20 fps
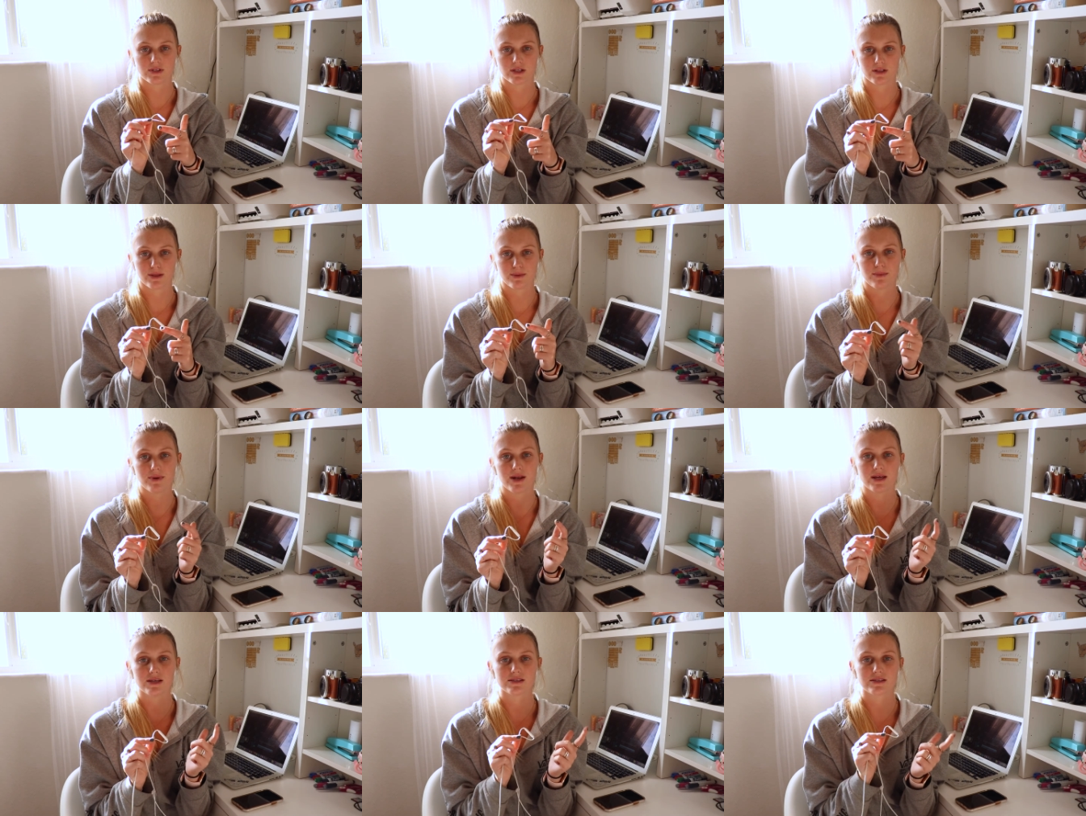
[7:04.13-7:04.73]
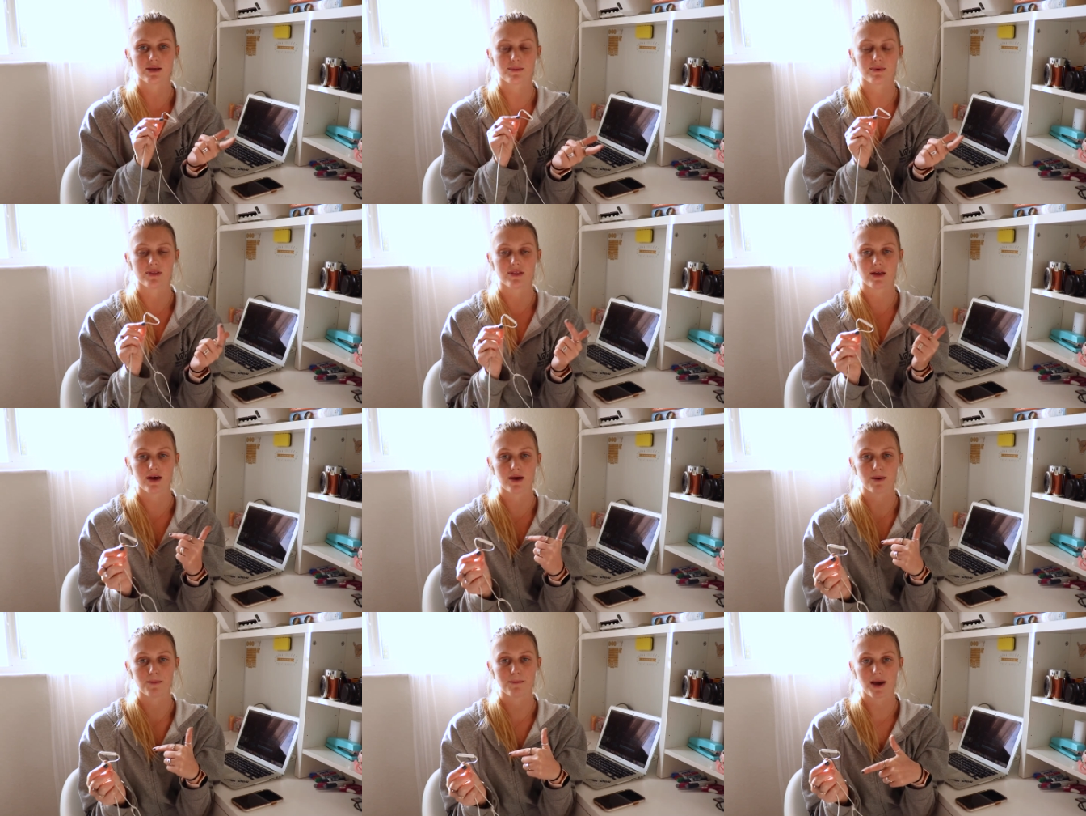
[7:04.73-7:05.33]
eliminate some of
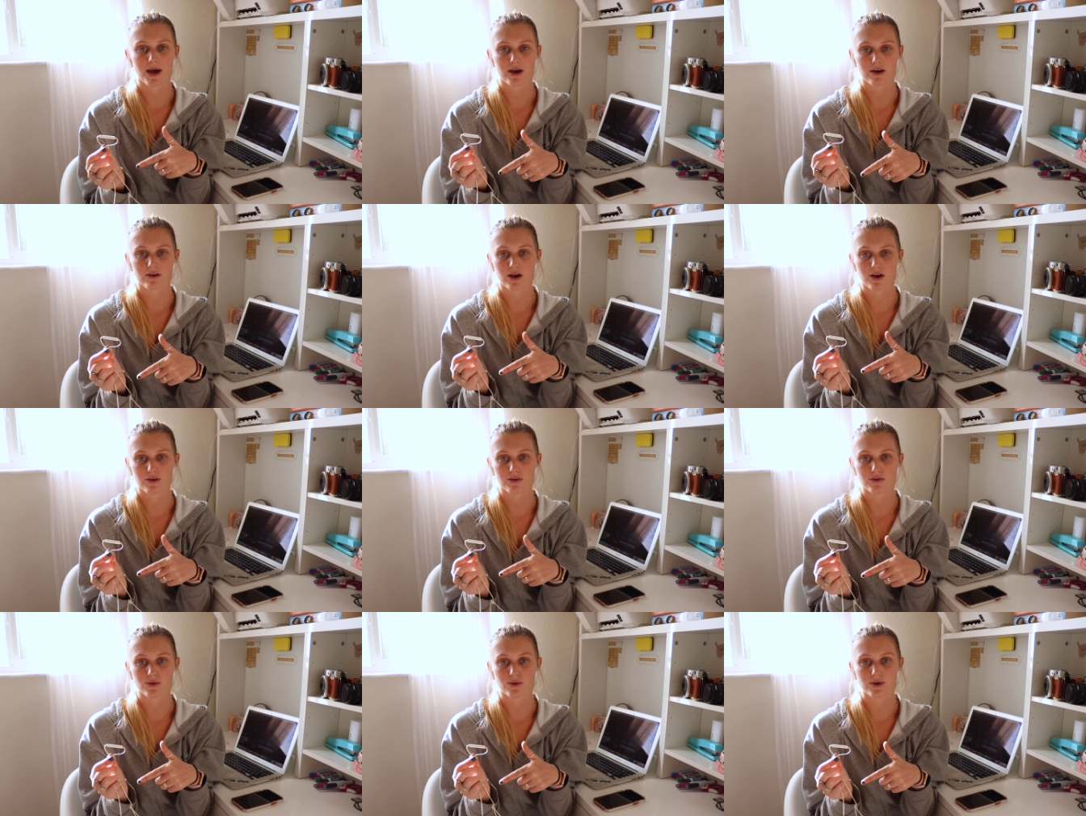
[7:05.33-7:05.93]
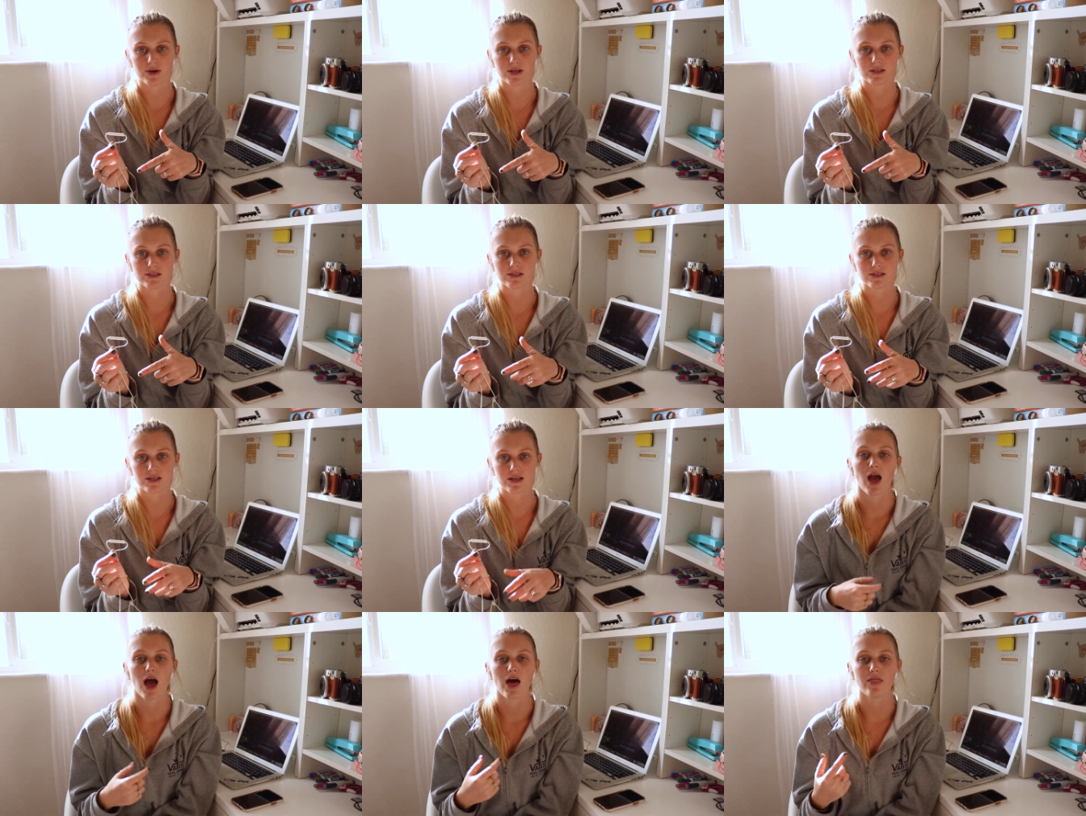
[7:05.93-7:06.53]
the background noise.